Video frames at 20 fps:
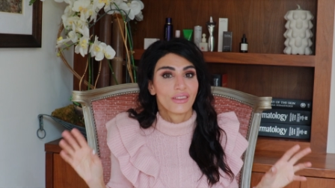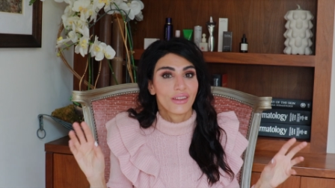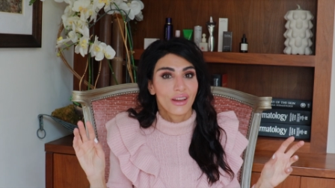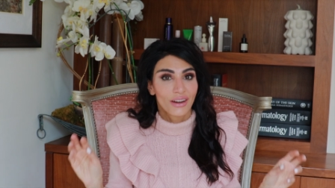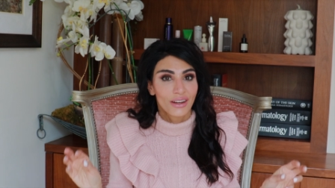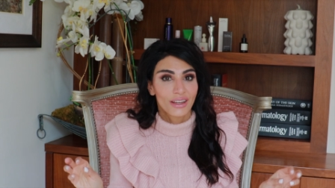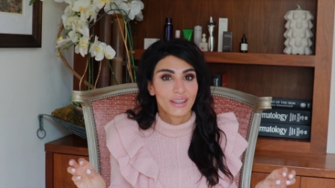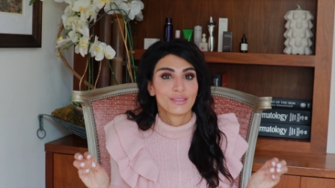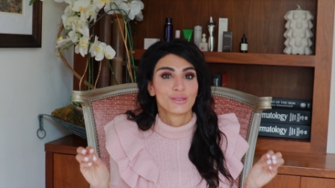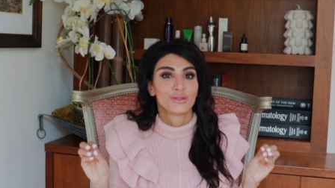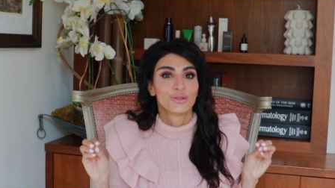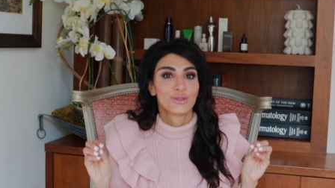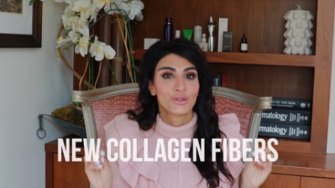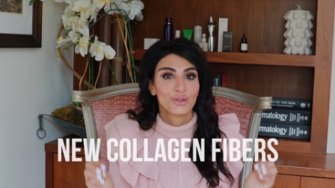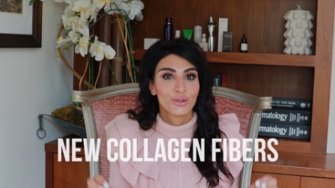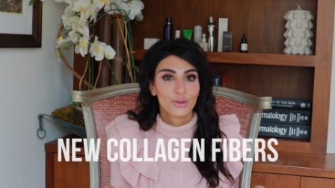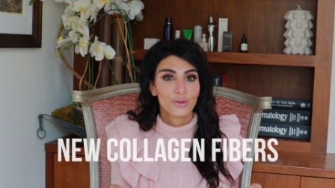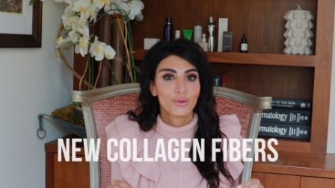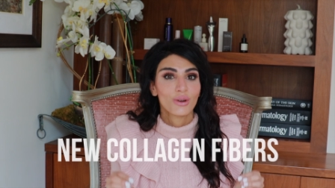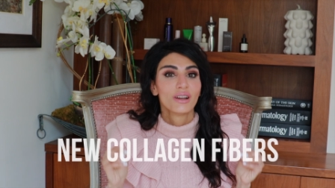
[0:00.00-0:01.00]
there is
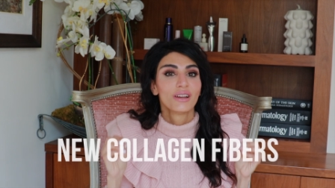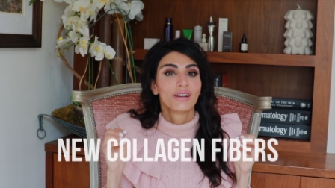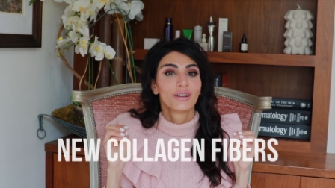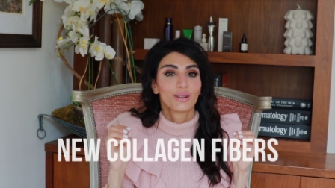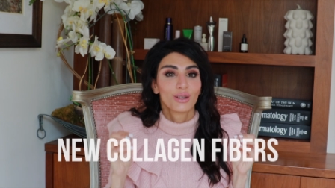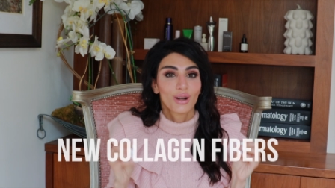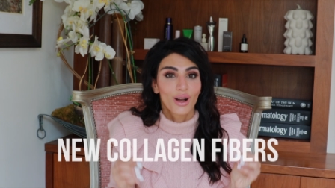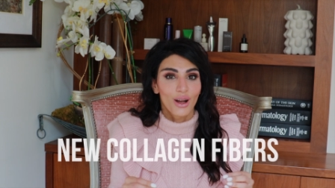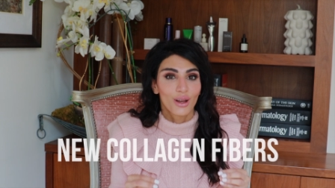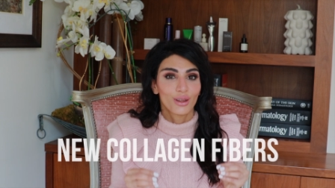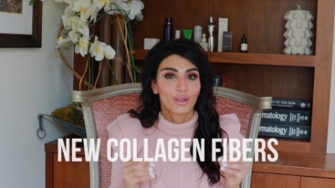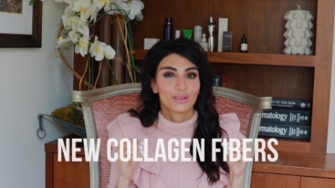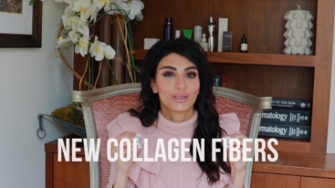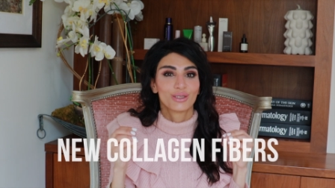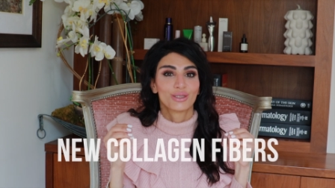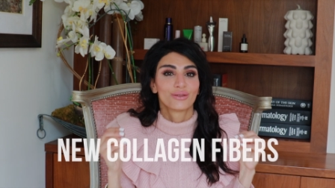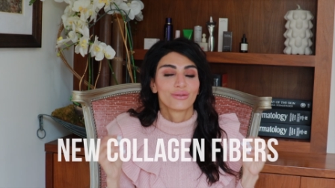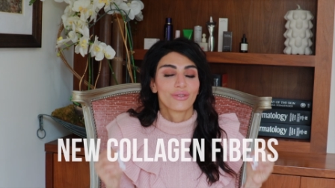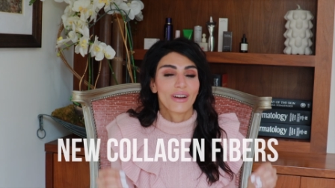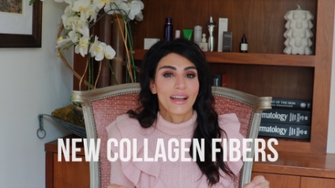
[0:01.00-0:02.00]
new
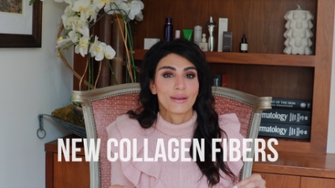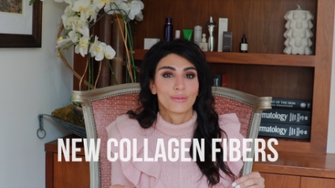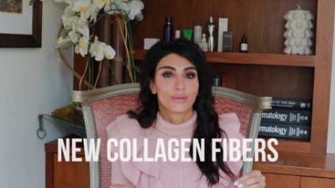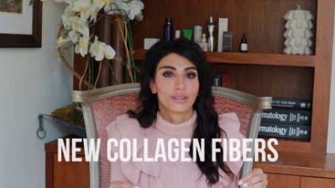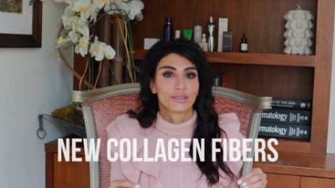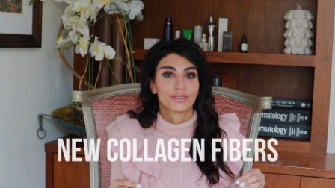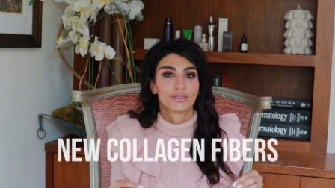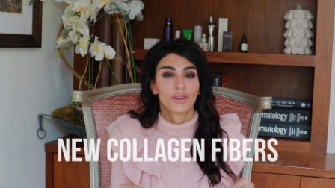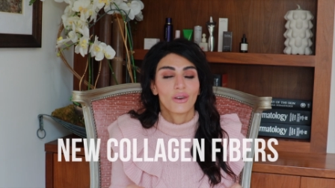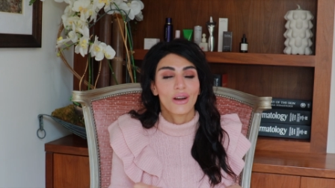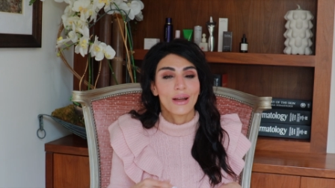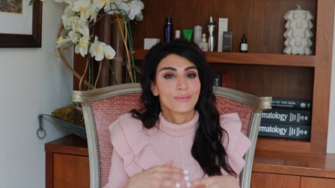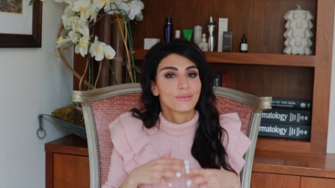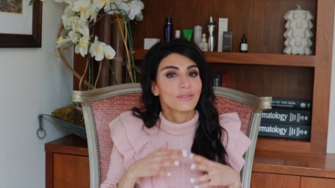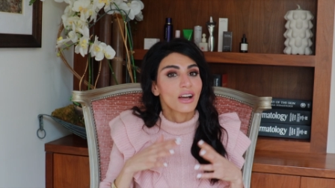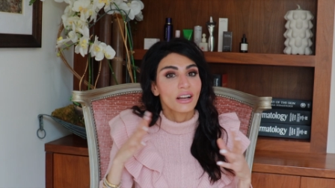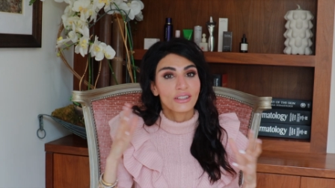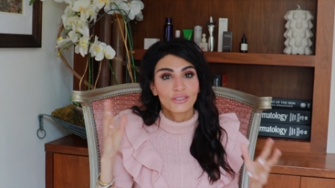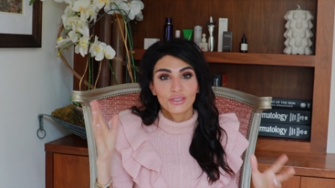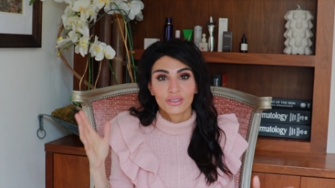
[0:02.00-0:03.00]
collagen fiber. So I'm
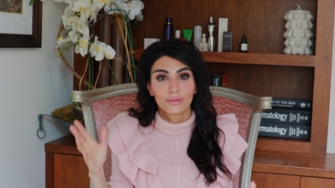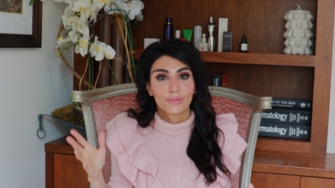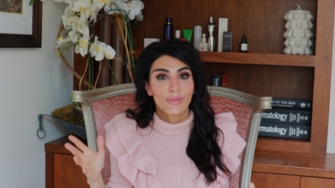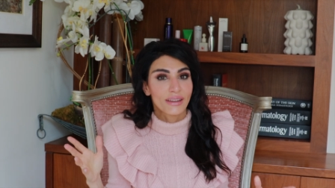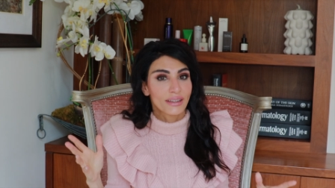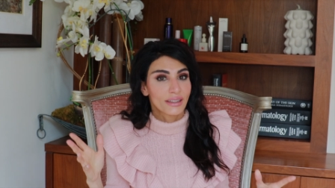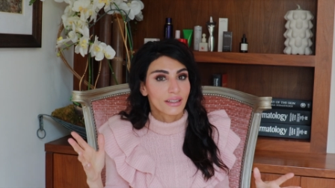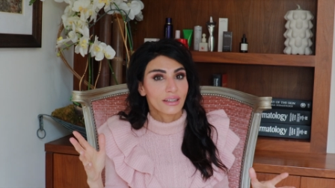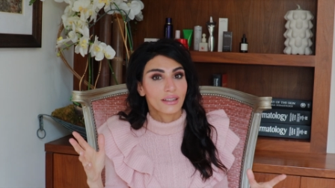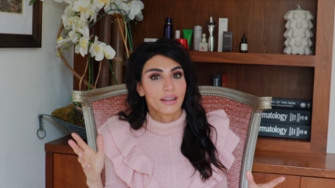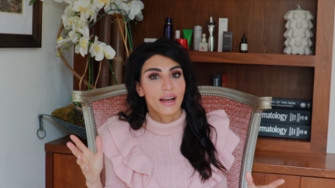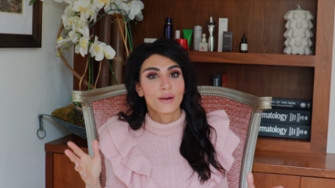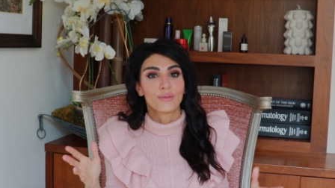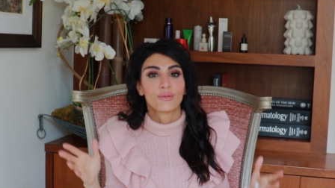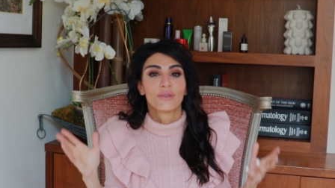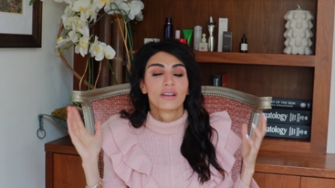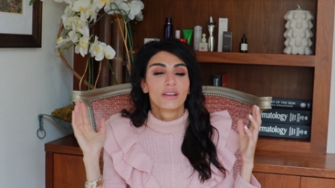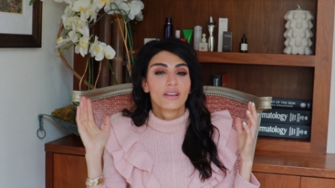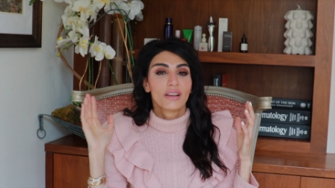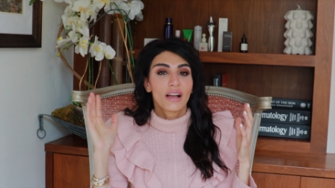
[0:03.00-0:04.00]
not just making it up.